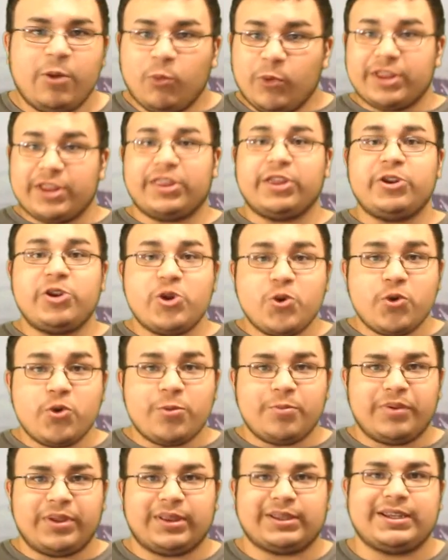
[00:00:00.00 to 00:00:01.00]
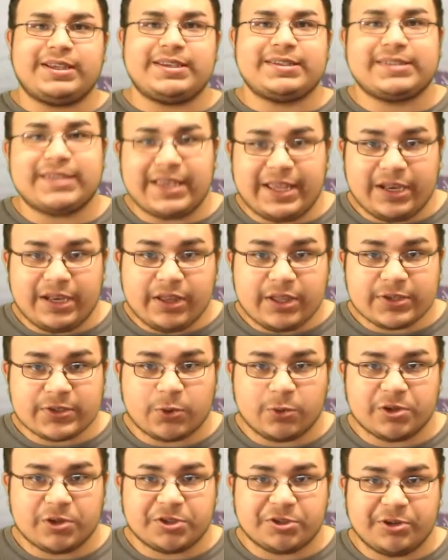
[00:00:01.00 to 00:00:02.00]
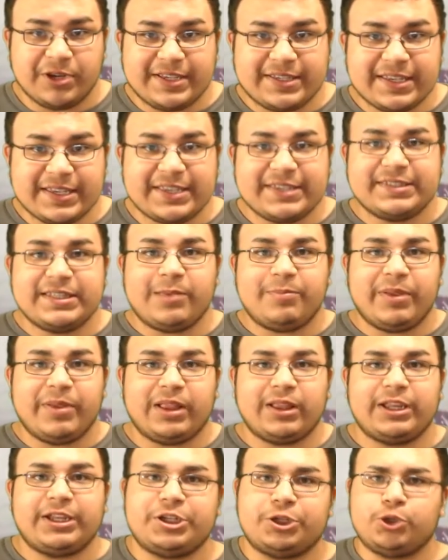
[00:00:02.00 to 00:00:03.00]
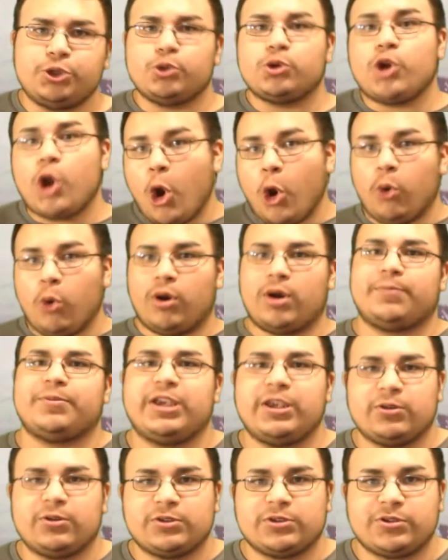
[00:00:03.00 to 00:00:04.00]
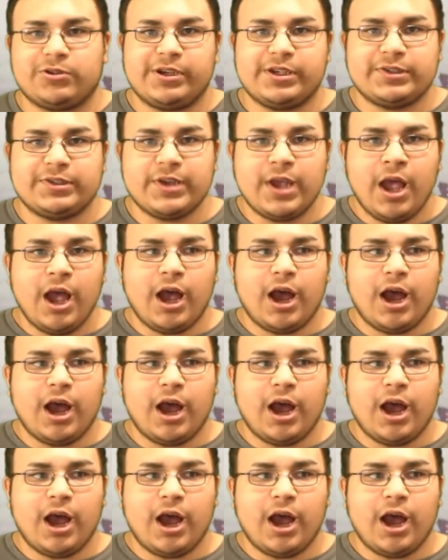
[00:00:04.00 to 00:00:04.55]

And one of the new abilities in the score streaks is the ability to do co-op kill streaks.